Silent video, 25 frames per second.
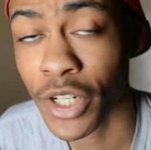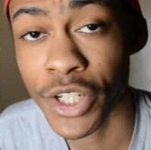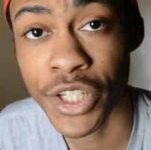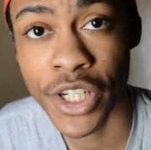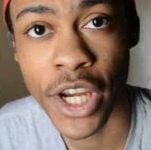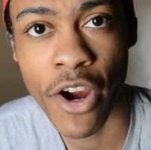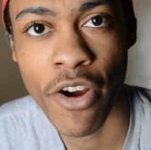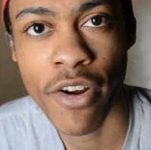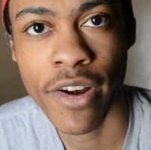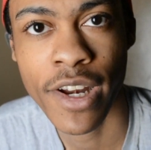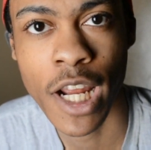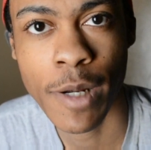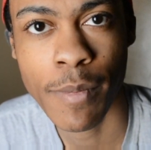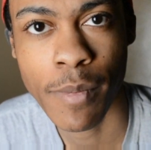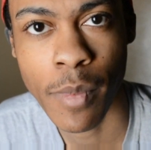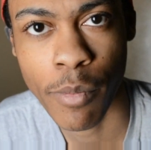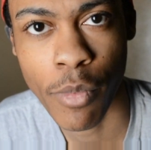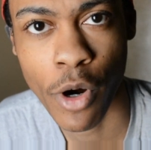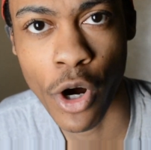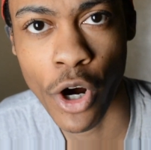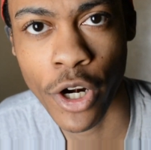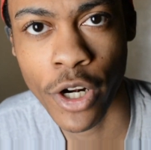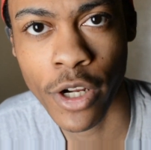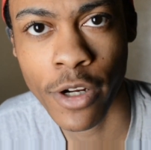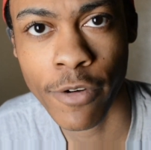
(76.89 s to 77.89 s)
charity I'm a
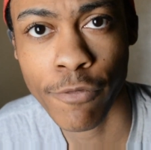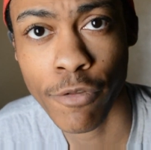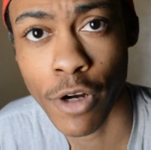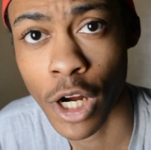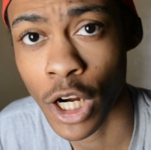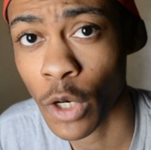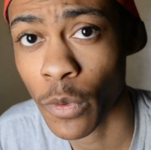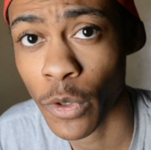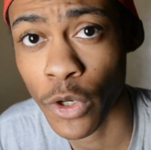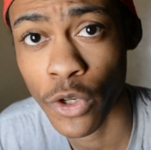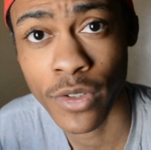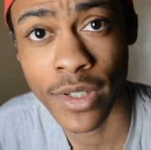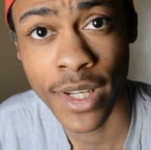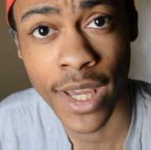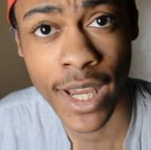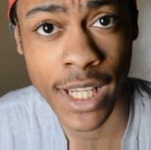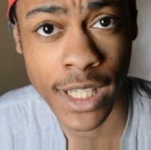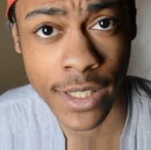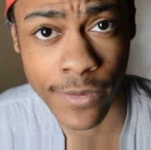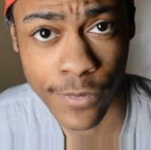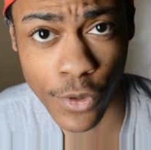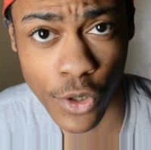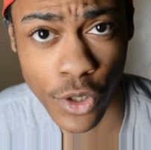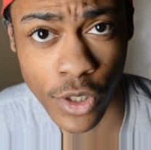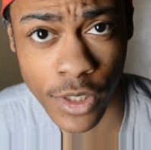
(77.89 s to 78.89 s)
part of, Rock Your
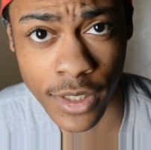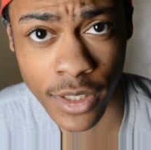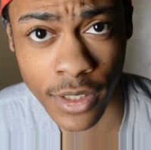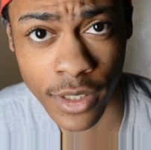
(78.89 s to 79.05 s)
Task Force.